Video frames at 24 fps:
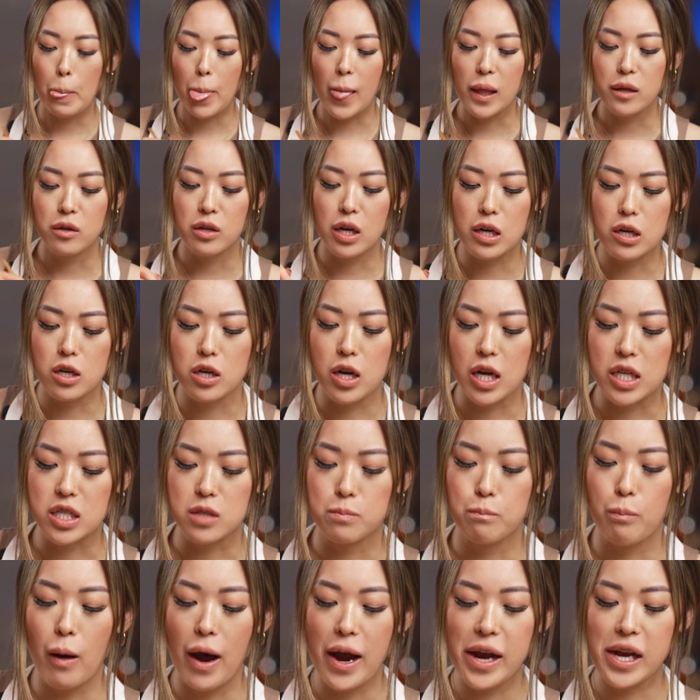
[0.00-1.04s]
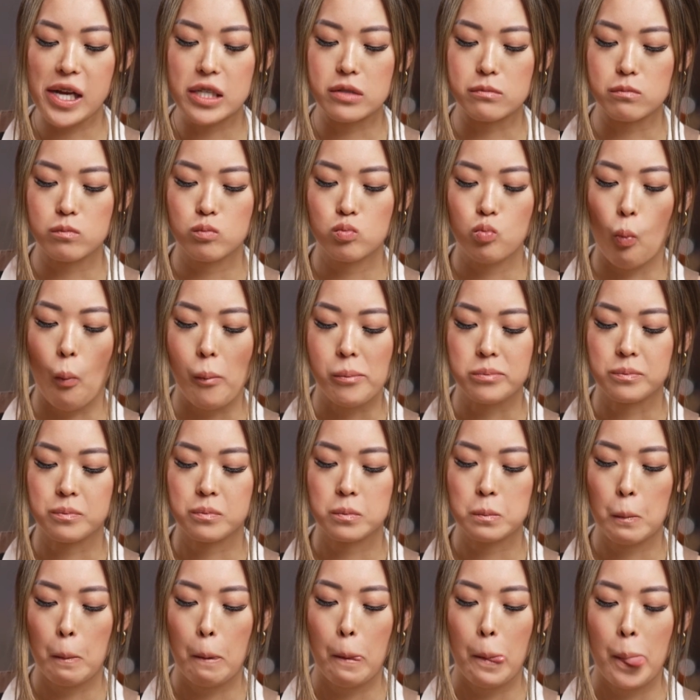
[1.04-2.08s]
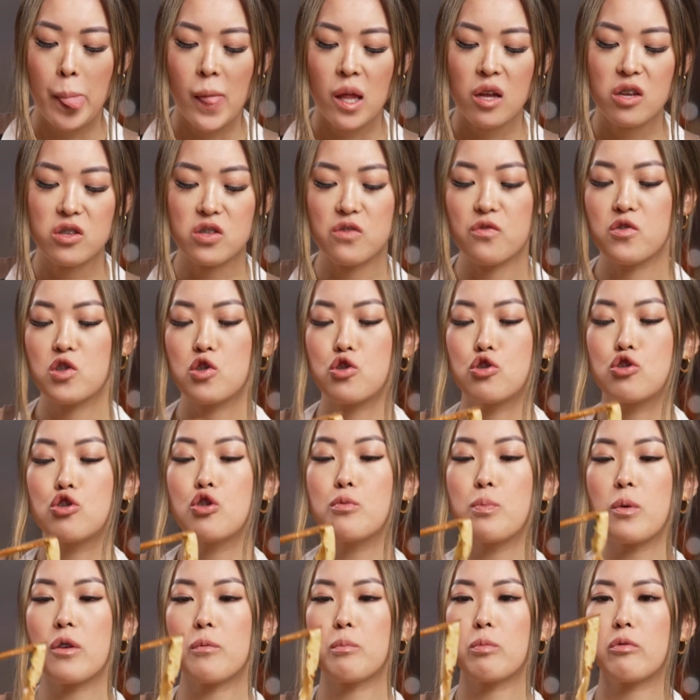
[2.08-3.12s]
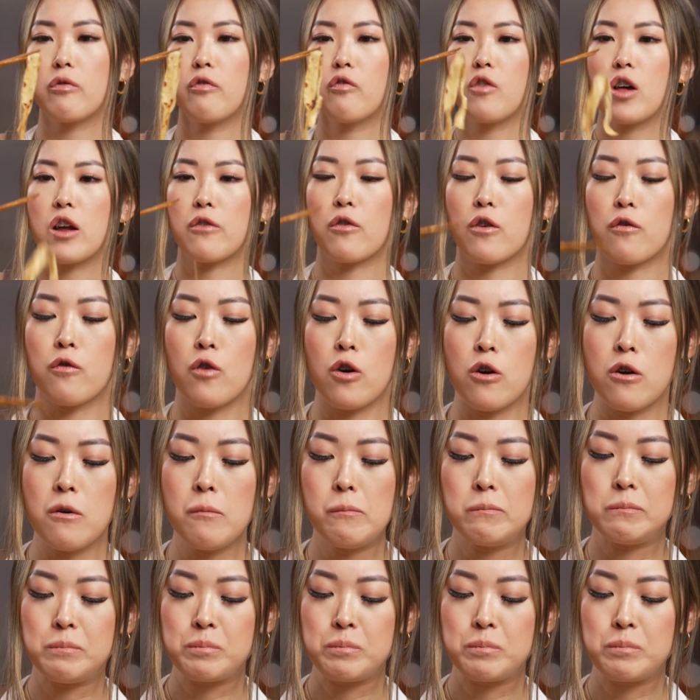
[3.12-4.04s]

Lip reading: and you get a nice bite. It's just super flavorful.